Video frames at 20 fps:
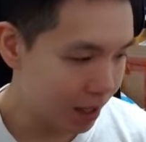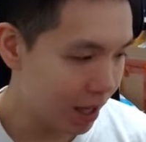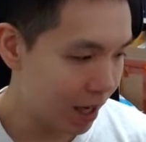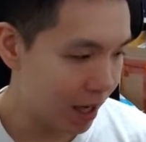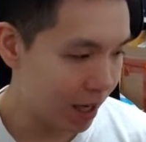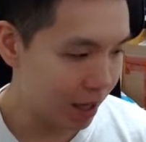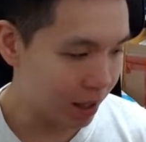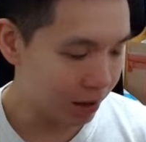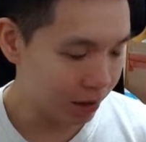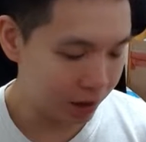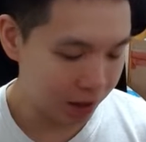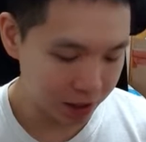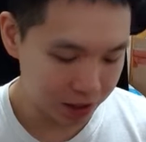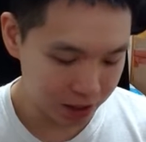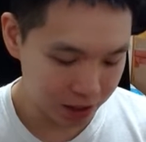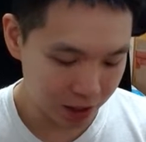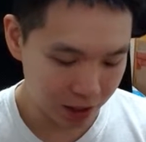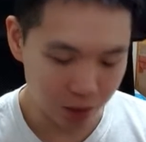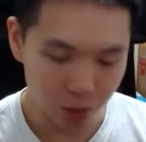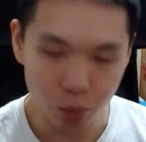And
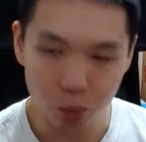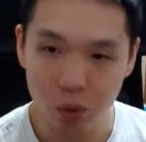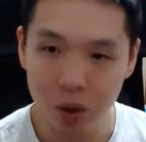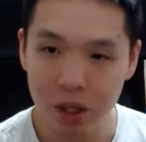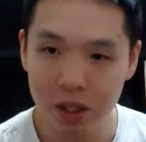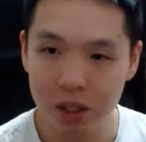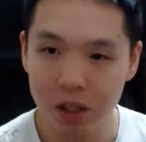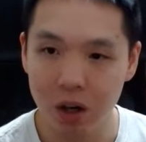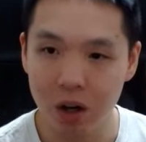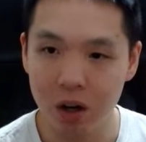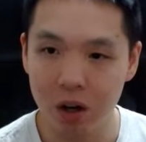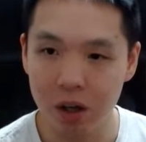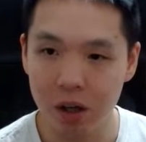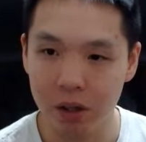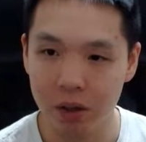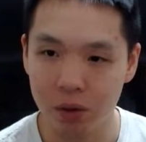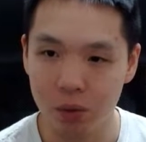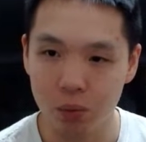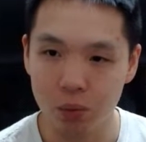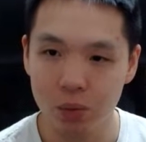let's say, what are
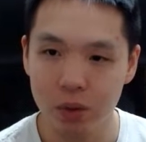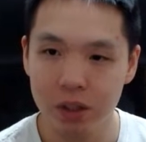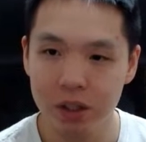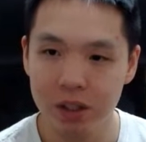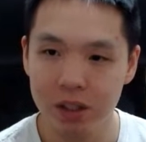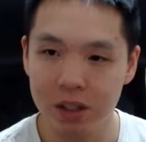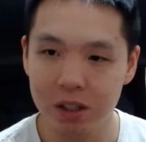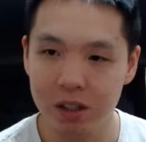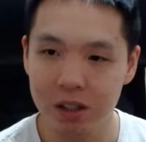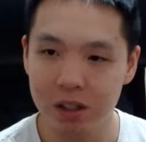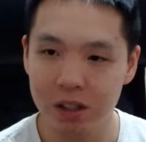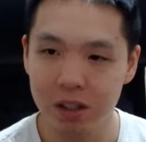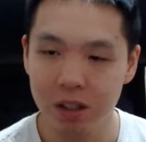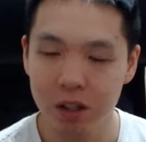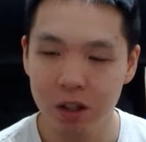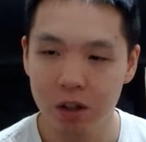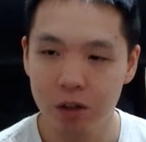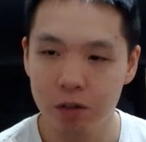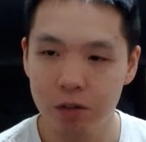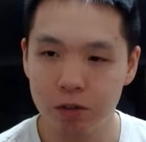the reasons
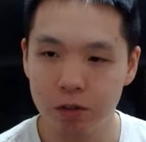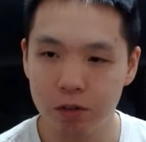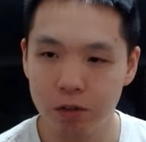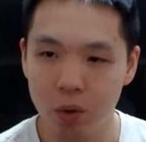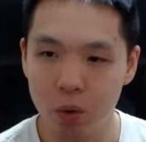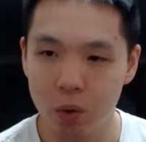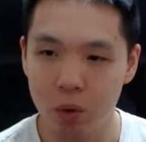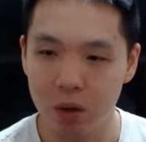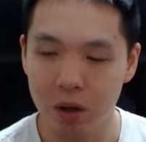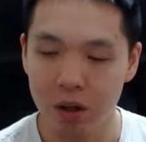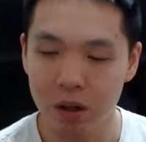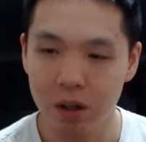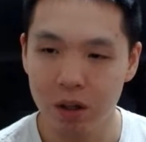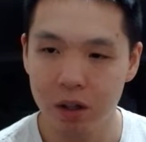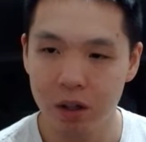for